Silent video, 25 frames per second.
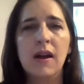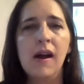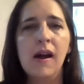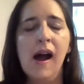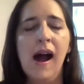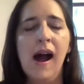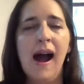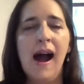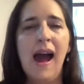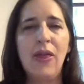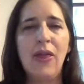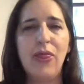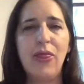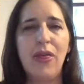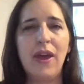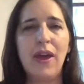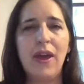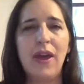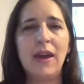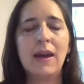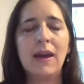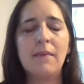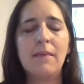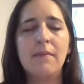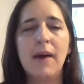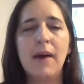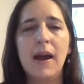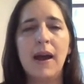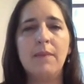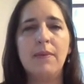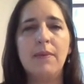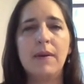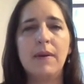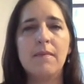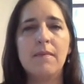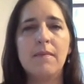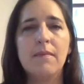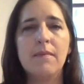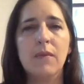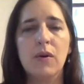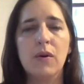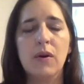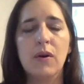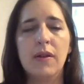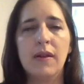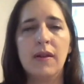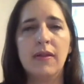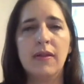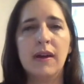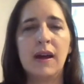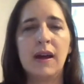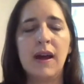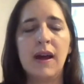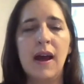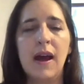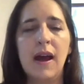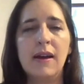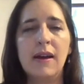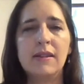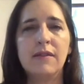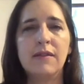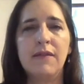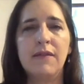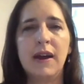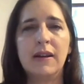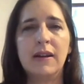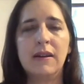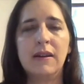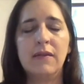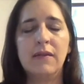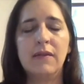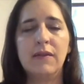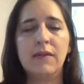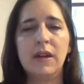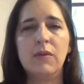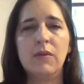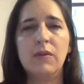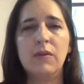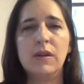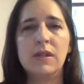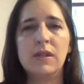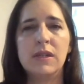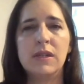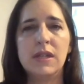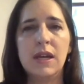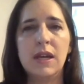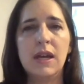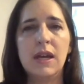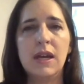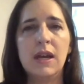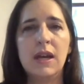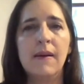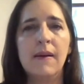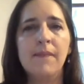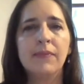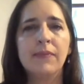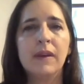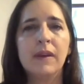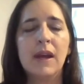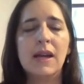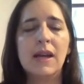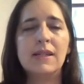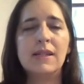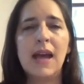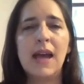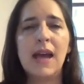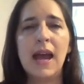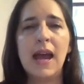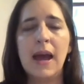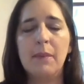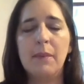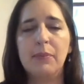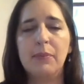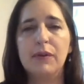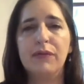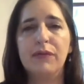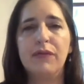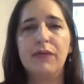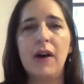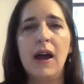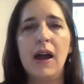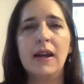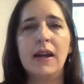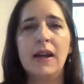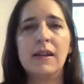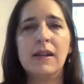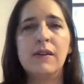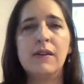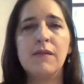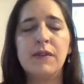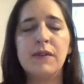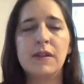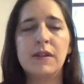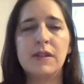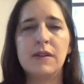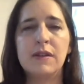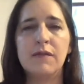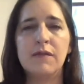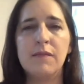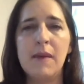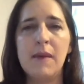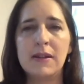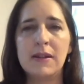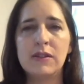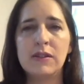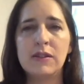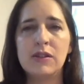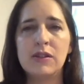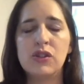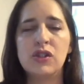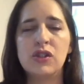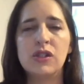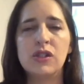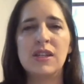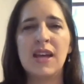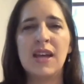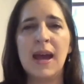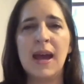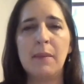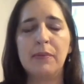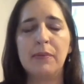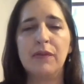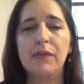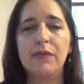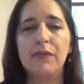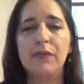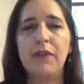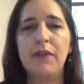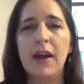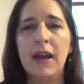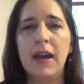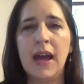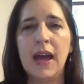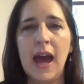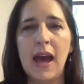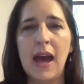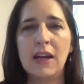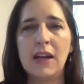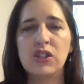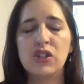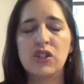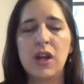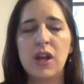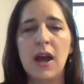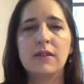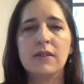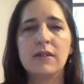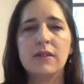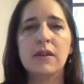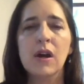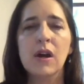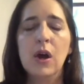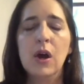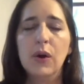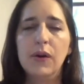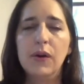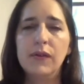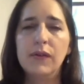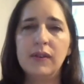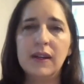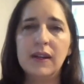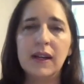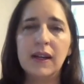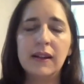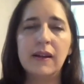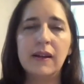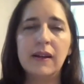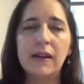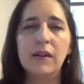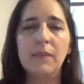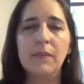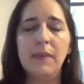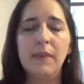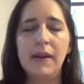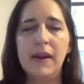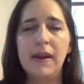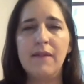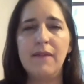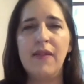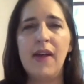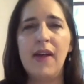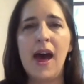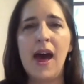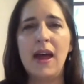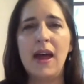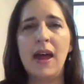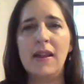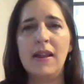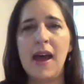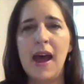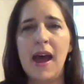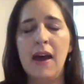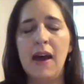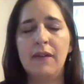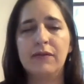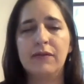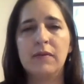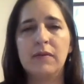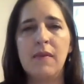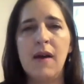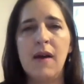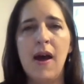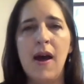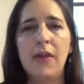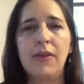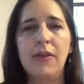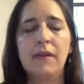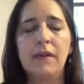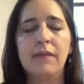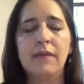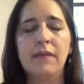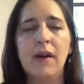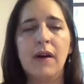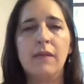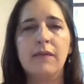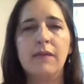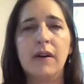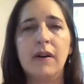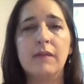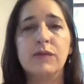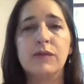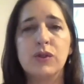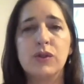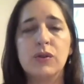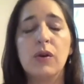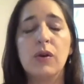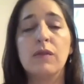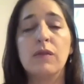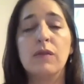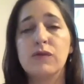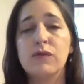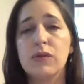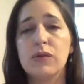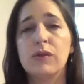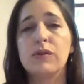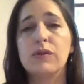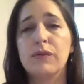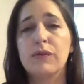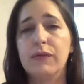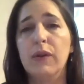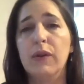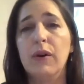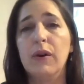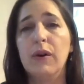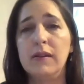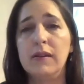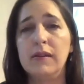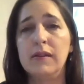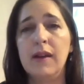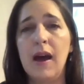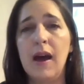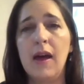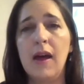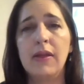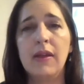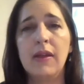I think it might be more that the kinds of activity we see is amplifying divisive messages, amplifying hashtags. We've seen a little bit of that in the aftermath of George Floyd's death.